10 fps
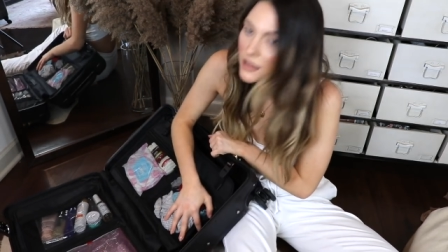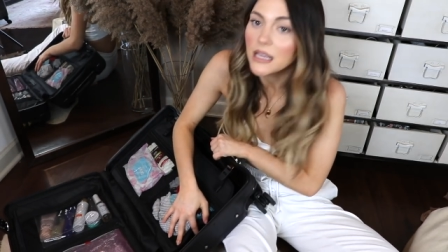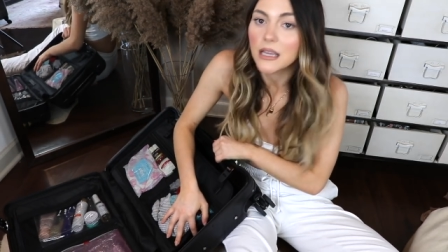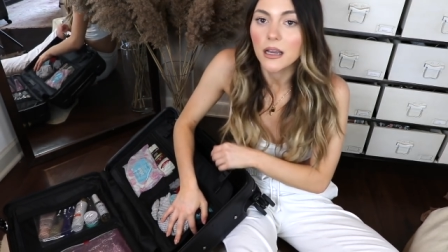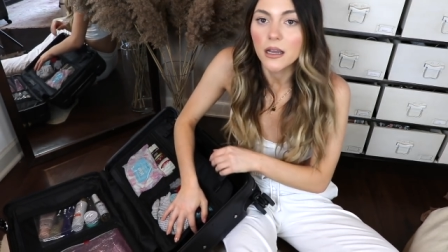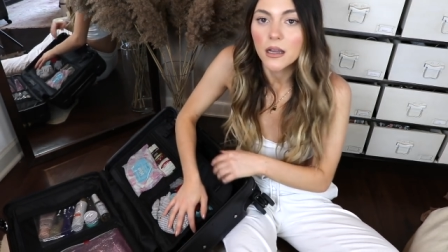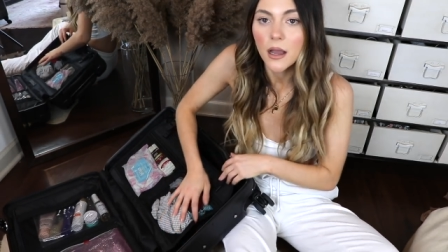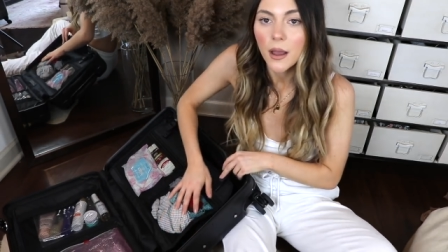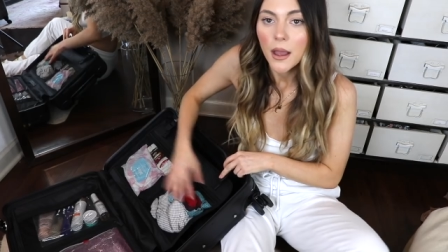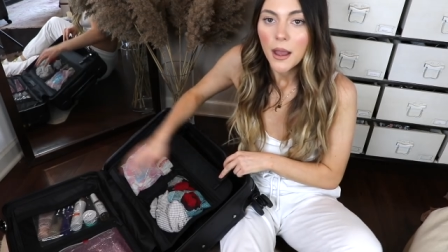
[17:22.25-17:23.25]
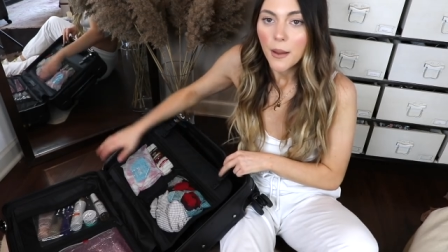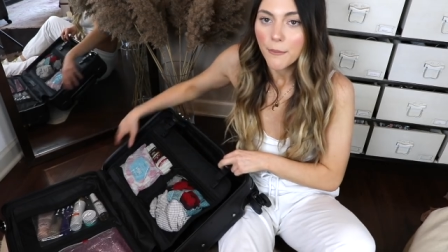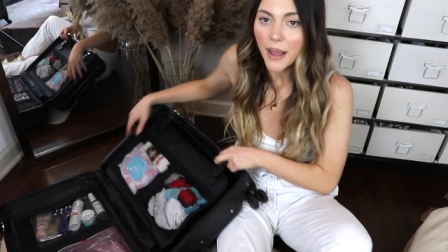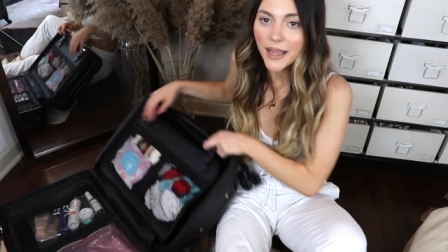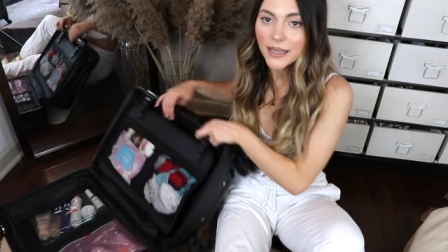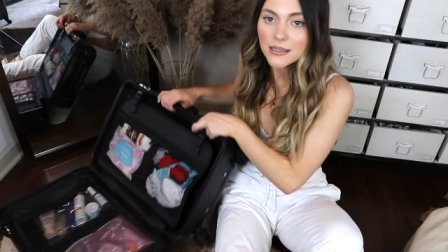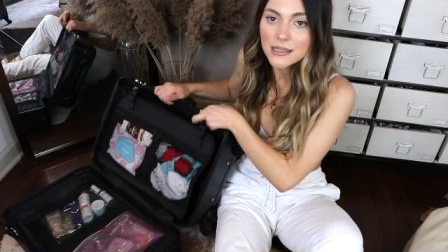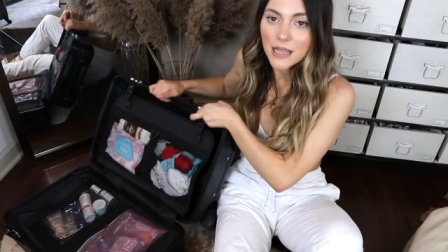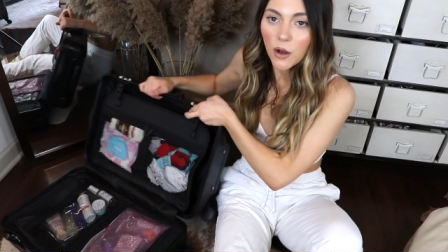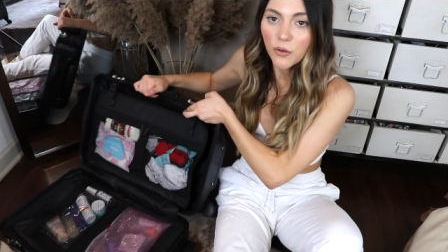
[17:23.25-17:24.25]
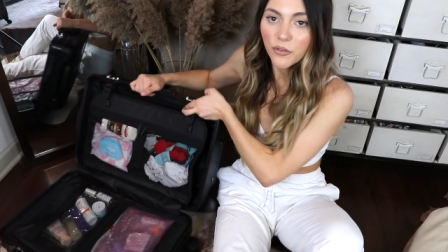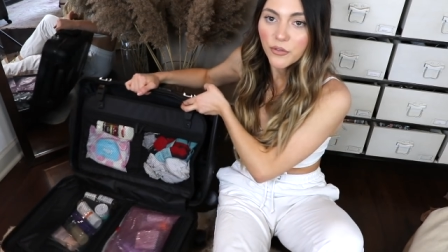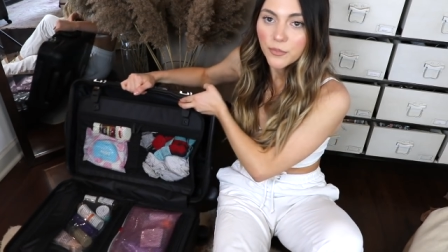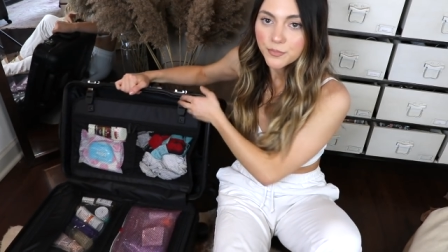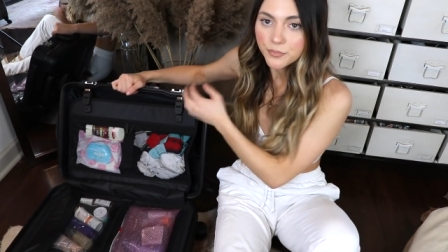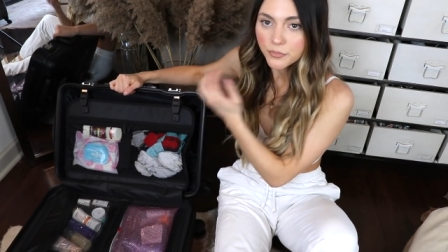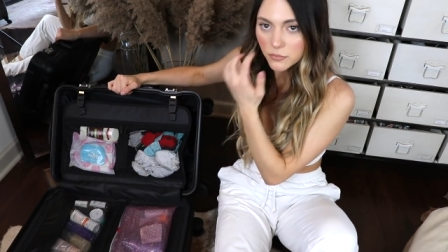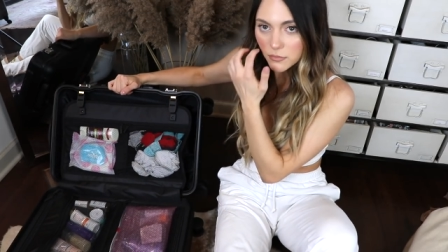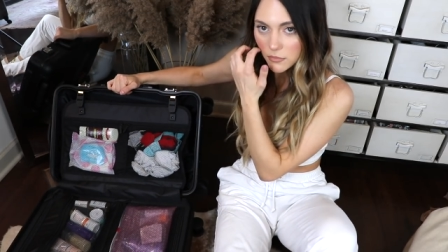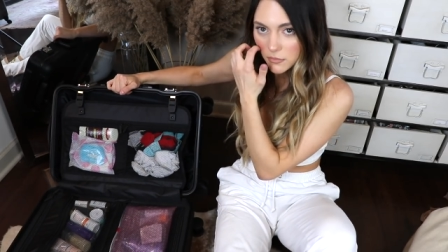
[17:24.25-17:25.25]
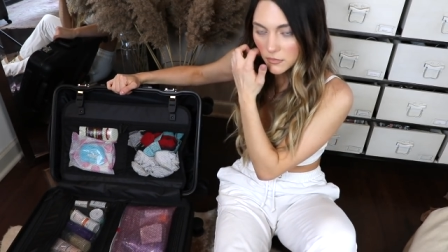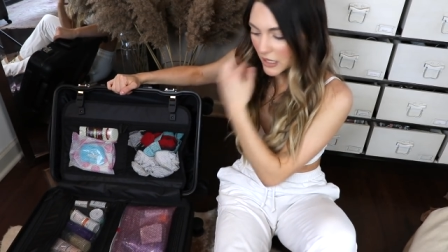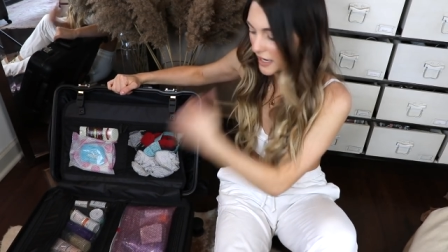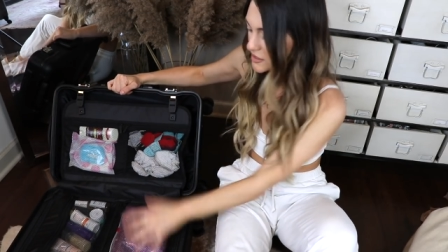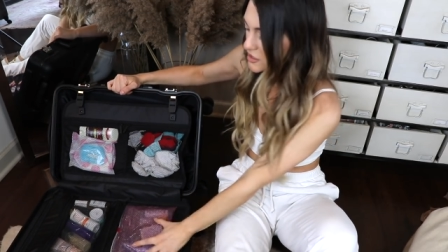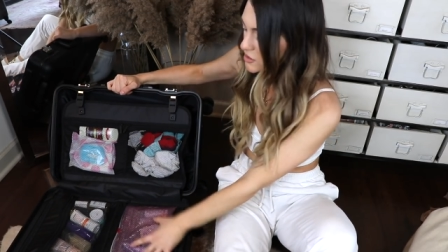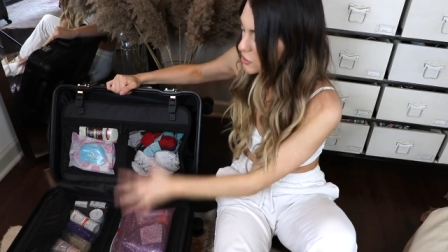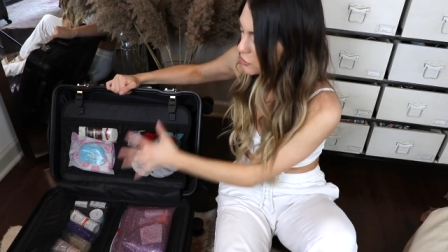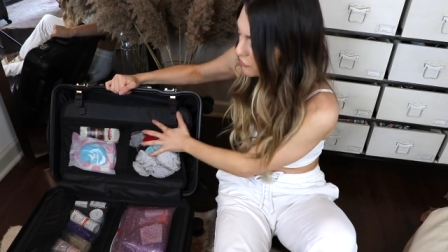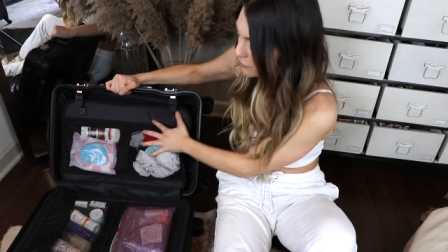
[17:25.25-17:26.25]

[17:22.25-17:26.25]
the bag itself. Has two